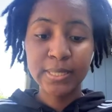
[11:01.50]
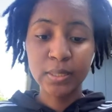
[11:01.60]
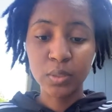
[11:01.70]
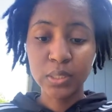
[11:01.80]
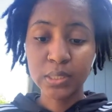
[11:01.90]

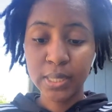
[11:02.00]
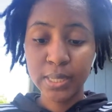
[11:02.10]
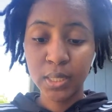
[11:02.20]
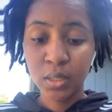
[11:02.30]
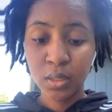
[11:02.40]
on the
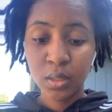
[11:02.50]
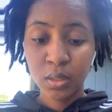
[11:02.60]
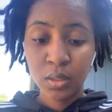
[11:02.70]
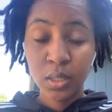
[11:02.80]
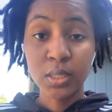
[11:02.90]
site
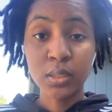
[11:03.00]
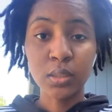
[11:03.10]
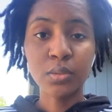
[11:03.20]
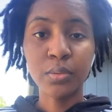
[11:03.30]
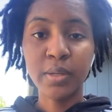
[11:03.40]
is still
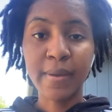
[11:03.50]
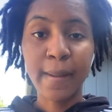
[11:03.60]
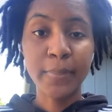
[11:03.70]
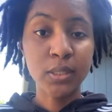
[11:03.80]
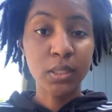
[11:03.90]

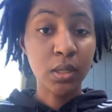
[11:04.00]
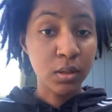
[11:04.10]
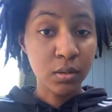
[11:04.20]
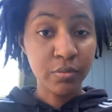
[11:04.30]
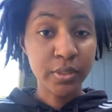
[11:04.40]
25%
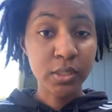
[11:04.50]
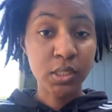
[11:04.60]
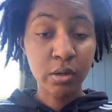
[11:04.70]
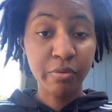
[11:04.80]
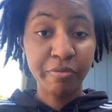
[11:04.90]
off
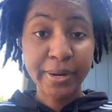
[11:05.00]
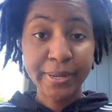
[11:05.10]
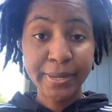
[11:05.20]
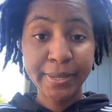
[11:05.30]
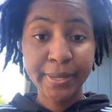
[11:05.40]
until
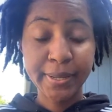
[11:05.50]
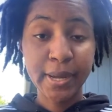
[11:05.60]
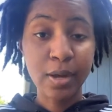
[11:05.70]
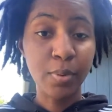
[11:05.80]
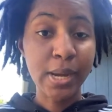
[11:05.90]
Friday.
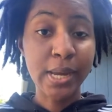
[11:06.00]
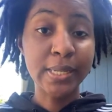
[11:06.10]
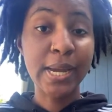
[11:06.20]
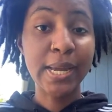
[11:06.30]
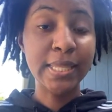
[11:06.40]
I would highly
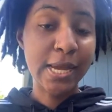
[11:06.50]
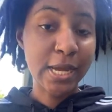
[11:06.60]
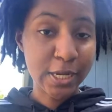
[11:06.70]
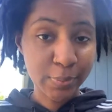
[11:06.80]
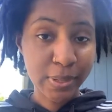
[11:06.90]

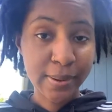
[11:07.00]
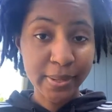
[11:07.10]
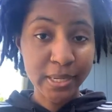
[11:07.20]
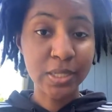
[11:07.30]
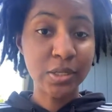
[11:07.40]

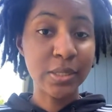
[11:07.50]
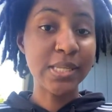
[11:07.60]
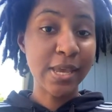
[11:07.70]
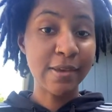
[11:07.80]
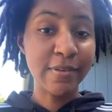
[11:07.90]
recommend that y'all
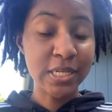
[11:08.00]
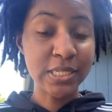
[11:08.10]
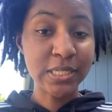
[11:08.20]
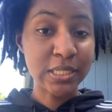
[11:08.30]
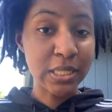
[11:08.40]
take advantage of
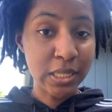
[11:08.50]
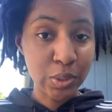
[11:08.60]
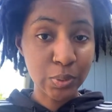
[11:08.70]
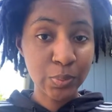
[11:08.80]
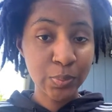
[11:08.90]
this
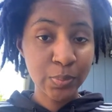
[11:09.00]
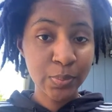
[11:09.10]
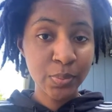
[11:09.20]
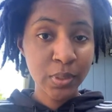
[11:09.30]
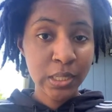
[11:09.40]
deal.
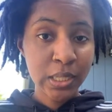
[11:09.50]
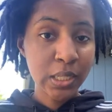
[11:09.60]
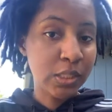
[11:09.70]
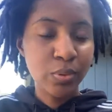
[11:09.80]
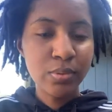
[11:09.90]

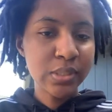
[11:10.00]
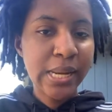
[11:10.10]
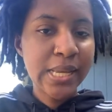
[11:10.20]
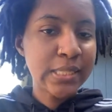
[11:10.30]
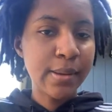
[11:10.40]
Because when was the
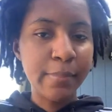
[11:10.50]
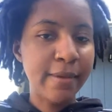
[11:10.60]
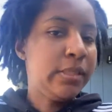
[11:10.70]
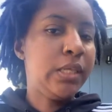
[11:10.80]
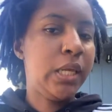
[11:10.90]
last time
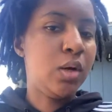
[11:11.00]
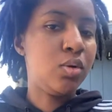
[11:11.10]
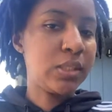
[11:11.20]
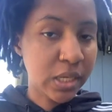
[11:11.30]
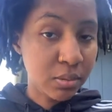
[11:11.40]
everything on the
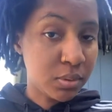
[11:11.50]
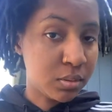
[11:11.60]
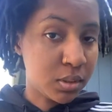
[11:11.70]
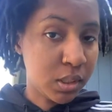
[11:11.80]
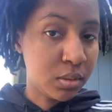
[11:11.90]
site was on sale?